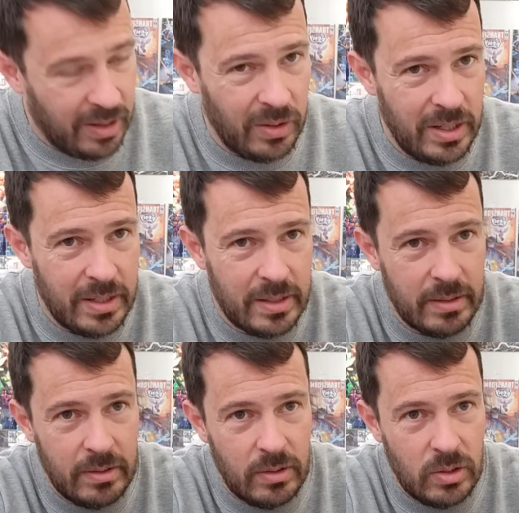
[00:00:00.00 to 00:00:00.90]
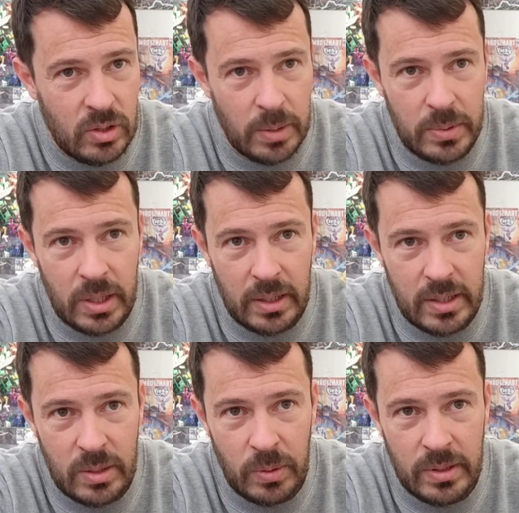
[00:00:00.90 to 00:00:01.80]
got these Jump
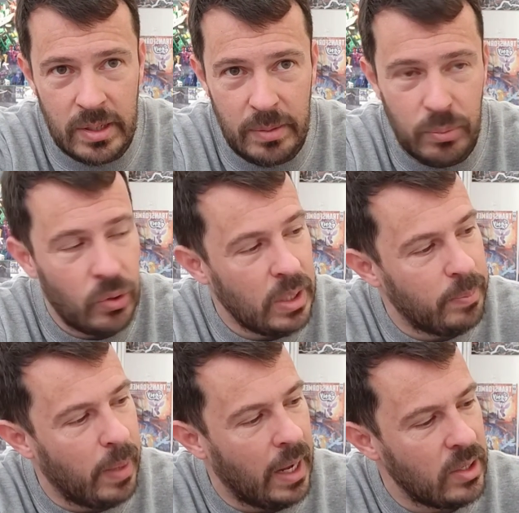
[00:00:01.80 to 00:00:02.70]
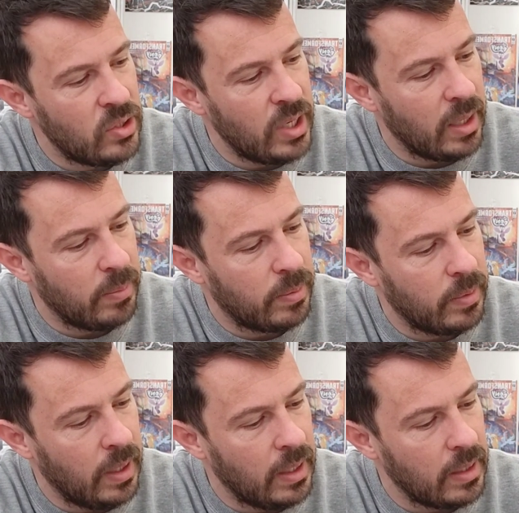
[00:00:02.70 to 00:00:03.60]
Stars. This one's in pretty bad shape
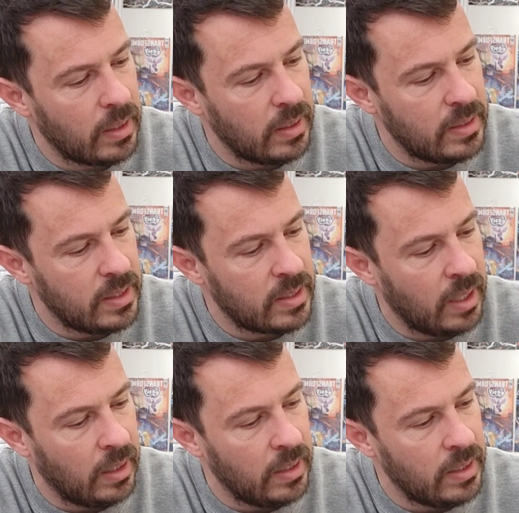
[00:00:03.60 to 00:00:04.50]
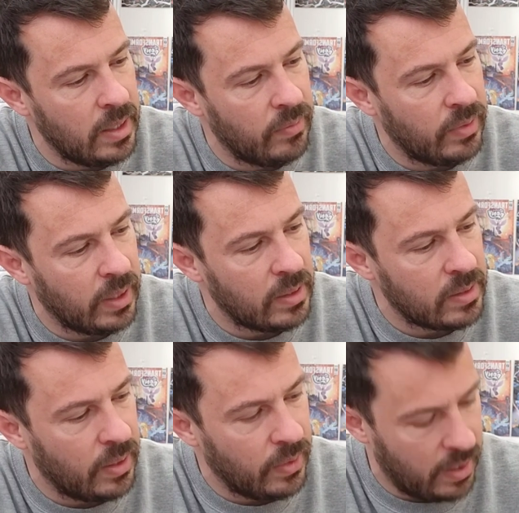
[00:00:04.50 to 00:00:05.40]
and kind of discoloured and everything
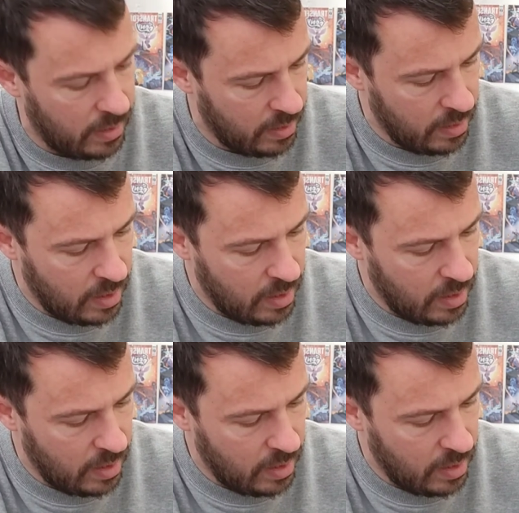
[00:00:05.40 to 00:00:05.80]
else like that.